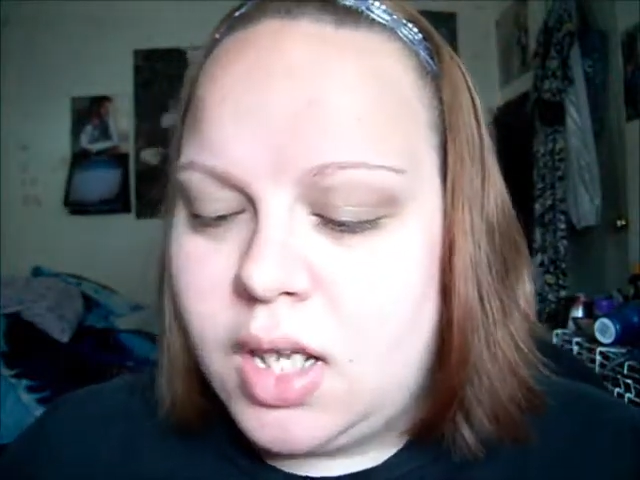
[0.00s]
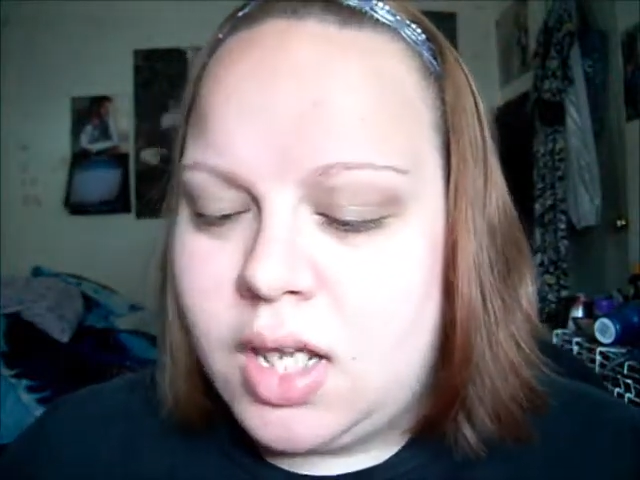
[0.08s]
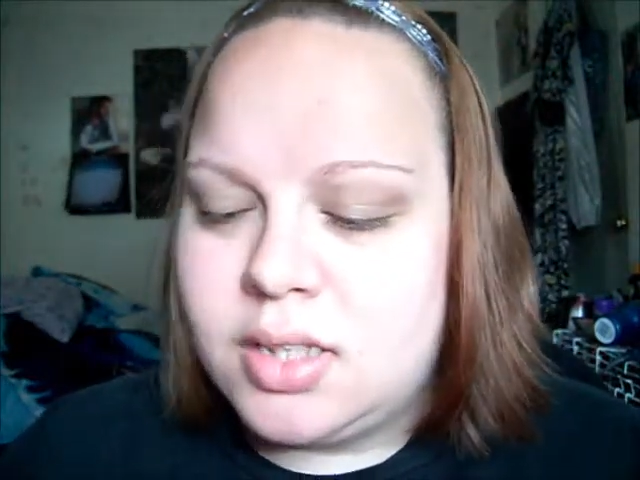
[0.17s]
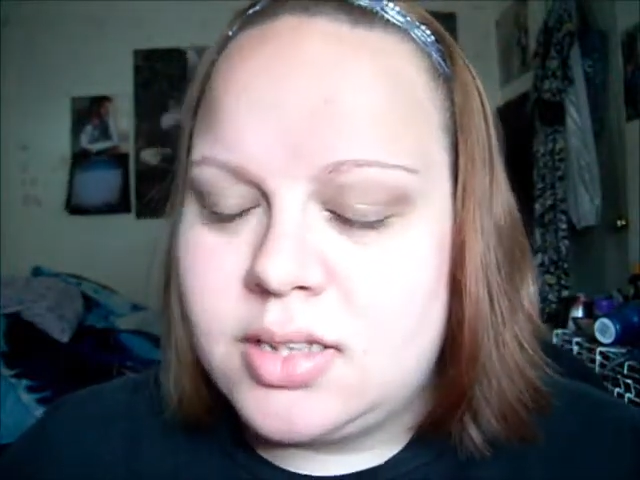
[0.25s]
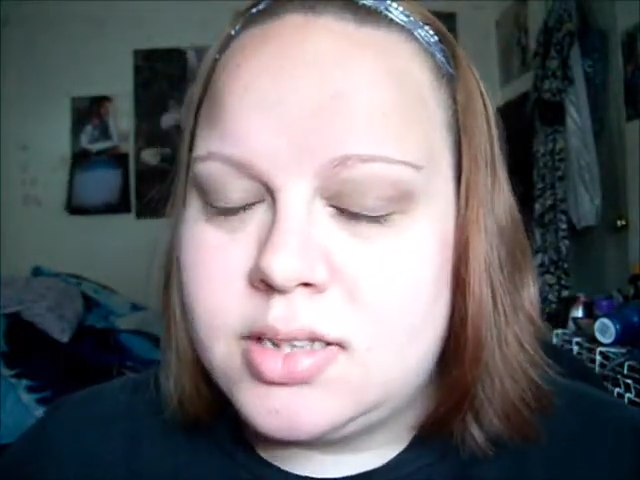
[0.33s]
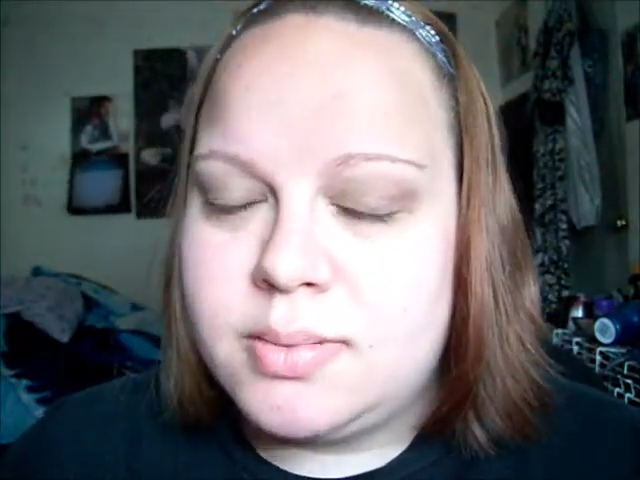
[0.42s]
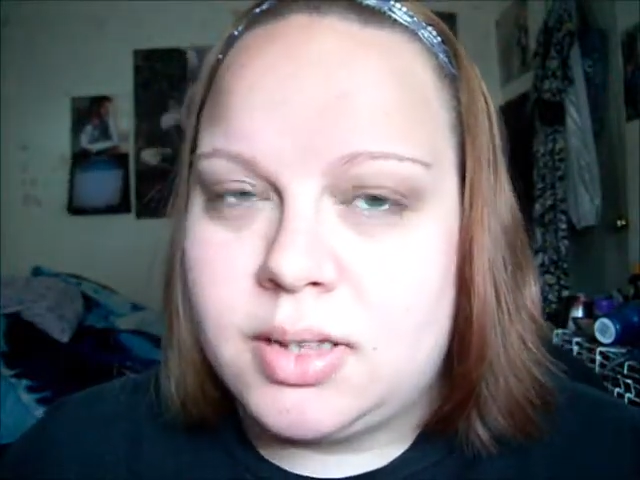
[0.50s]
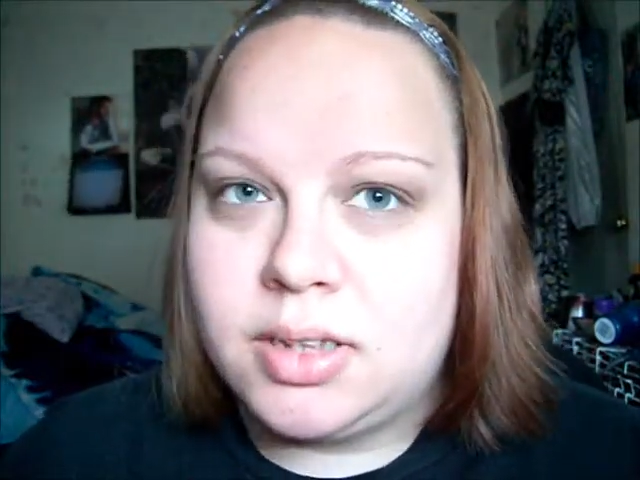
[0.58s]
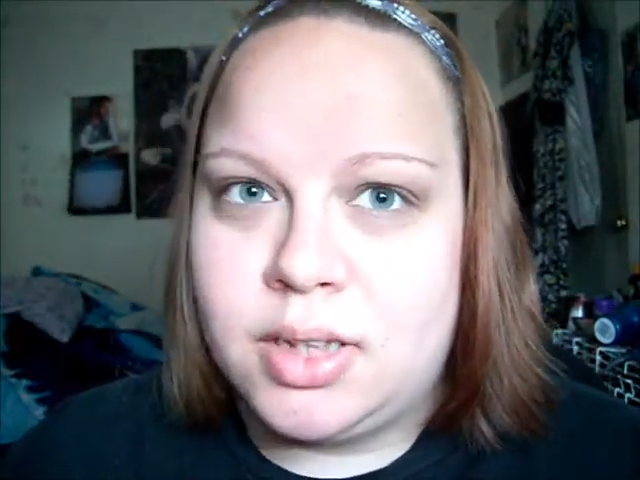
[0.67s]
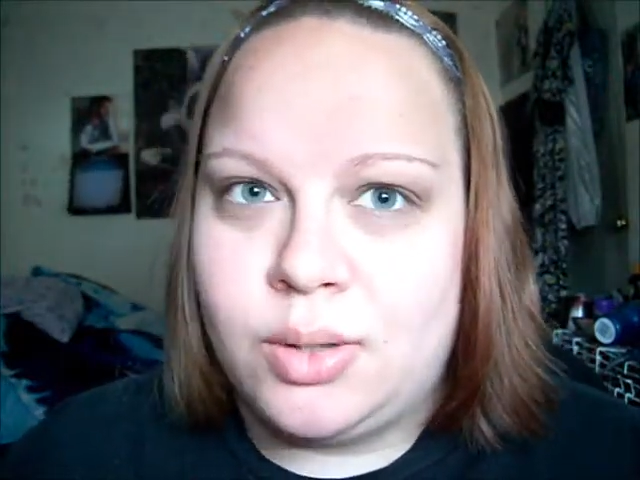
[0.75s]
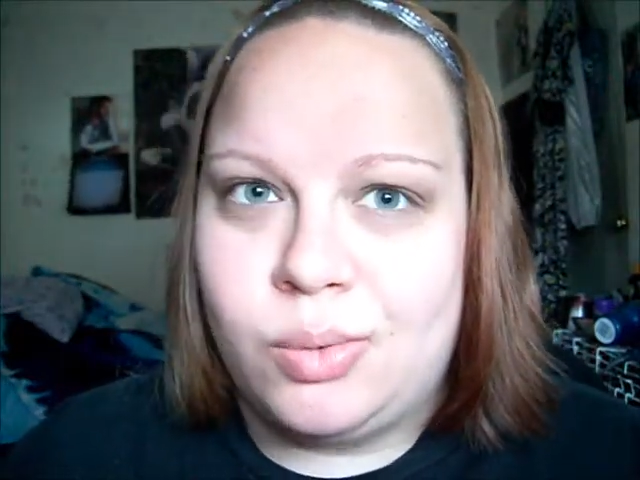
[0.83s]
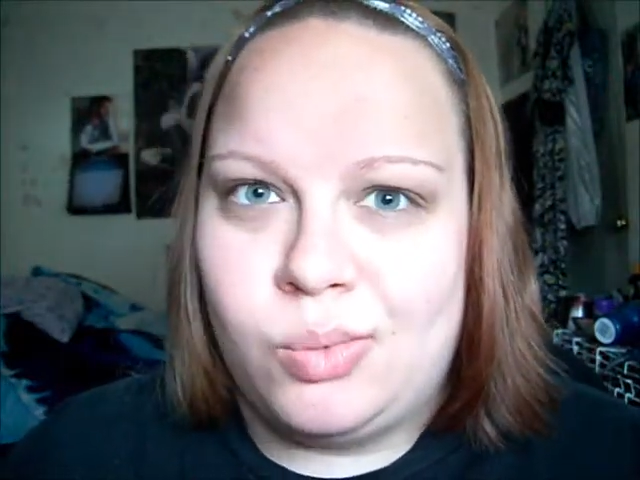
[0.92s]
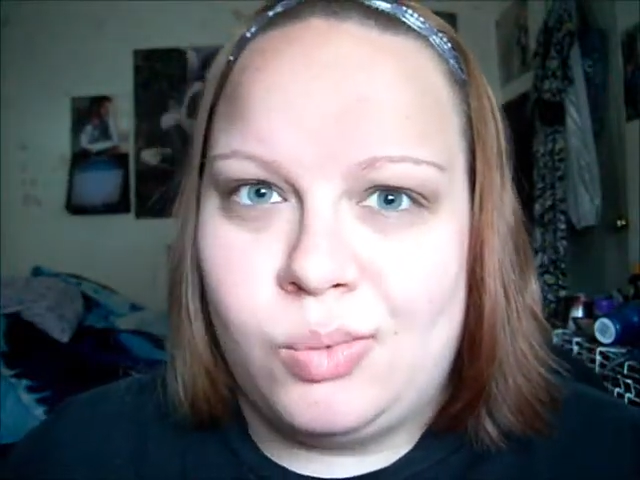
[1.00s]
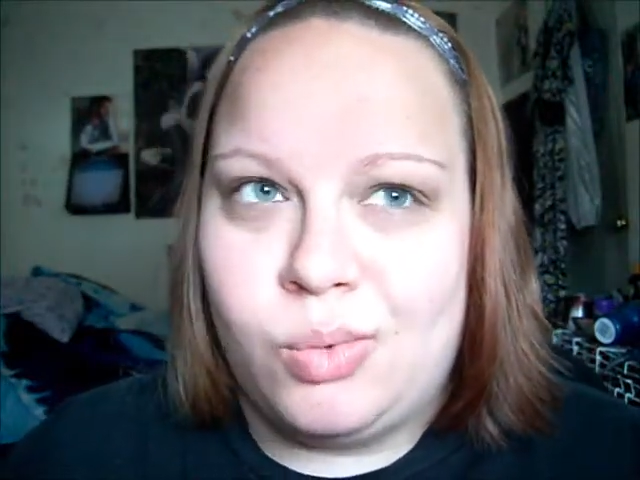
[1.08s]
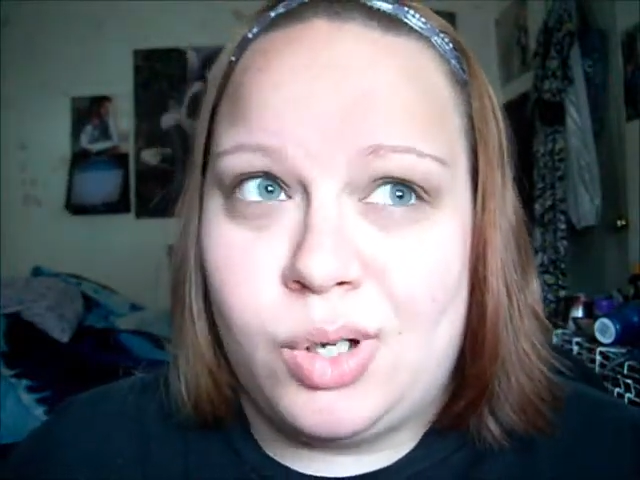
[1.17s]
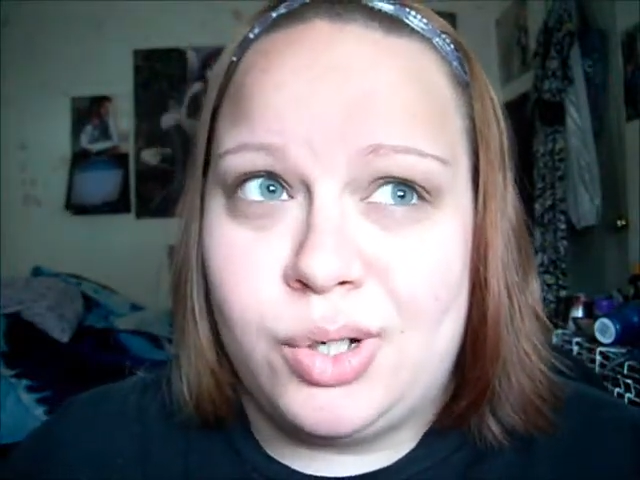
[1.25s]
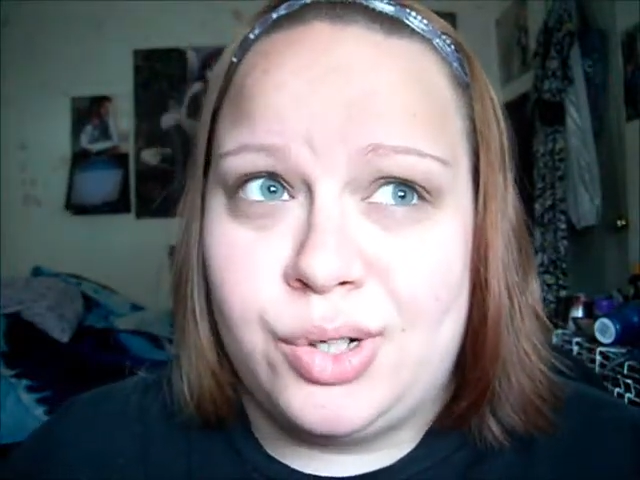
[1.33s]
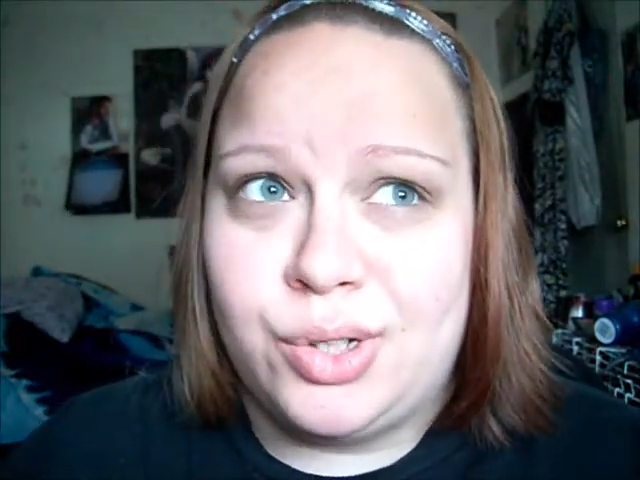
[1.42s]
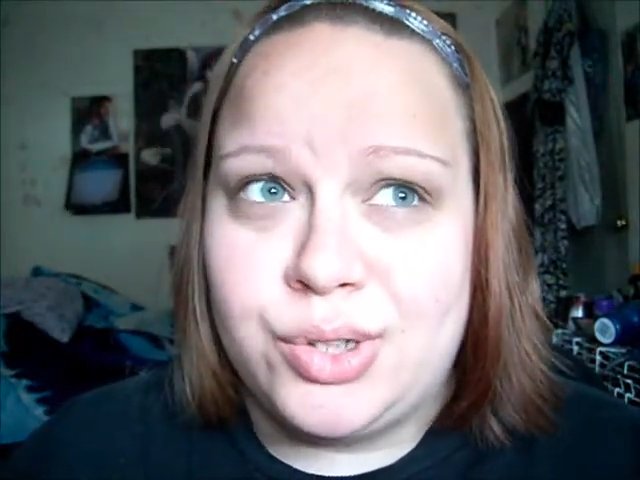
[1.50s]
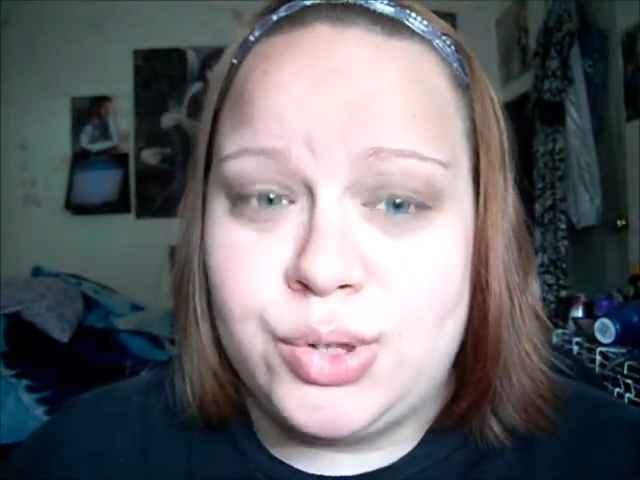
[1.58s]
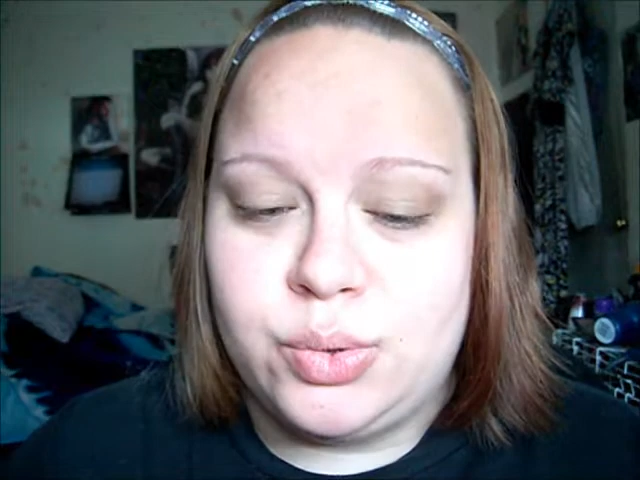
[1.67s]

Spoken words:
And this is about like $1 or